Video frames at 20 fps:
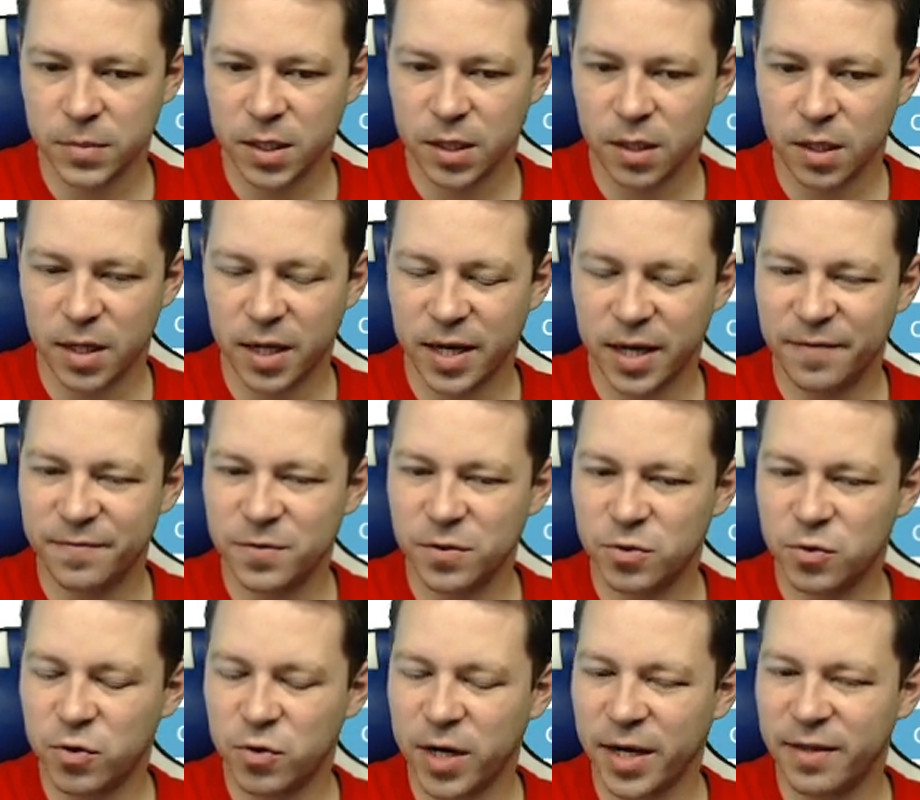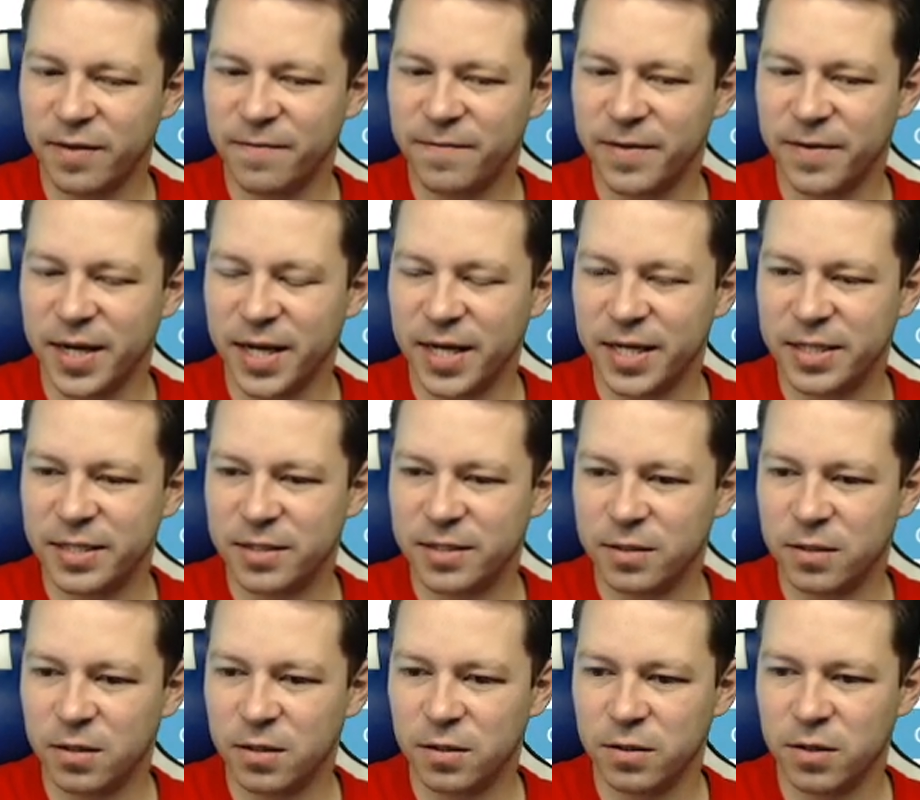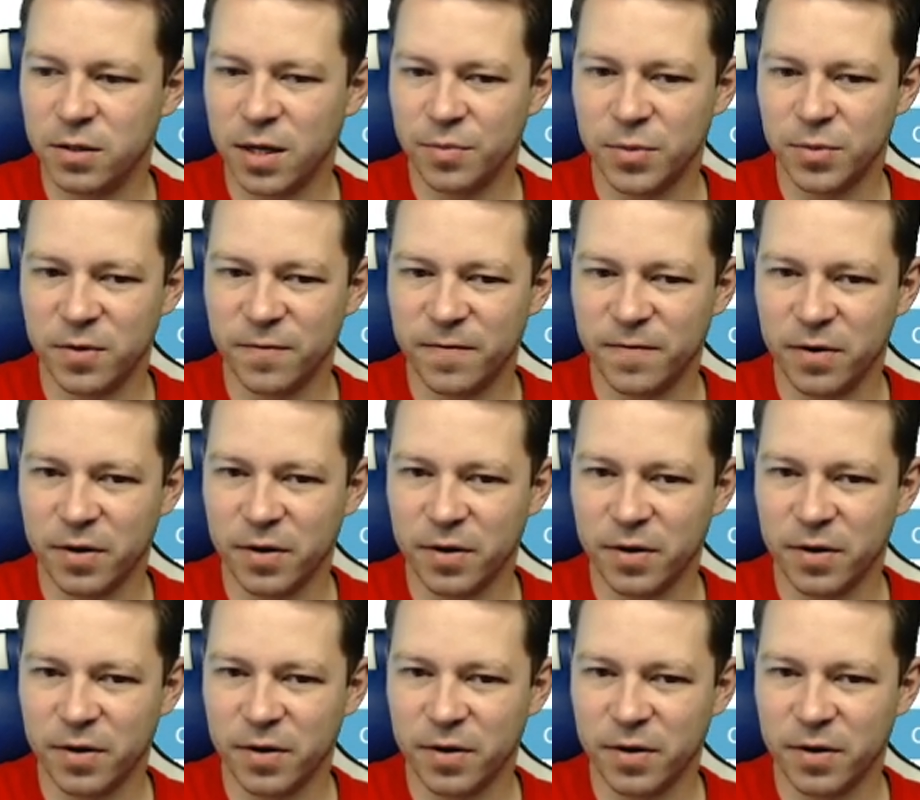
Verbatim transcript: I have to try the finesse, although I'm not very